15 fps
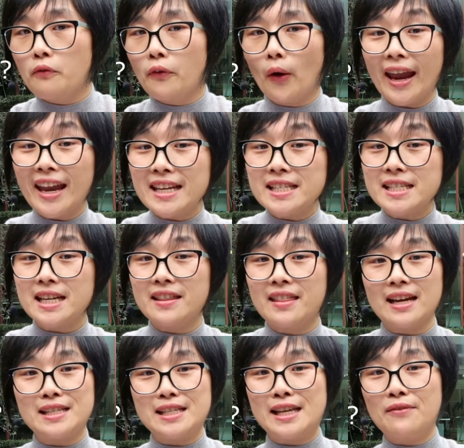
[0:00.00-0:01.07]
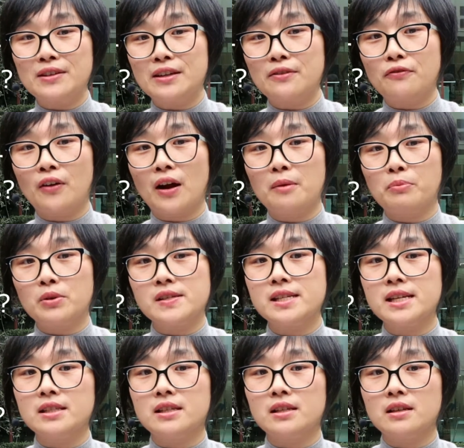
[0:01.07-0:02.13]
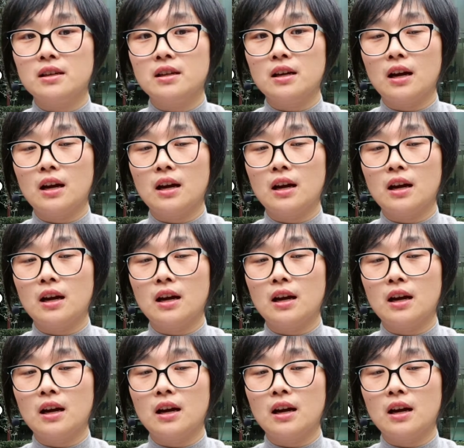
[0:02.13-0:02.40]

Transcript: For ANZ, that's 75%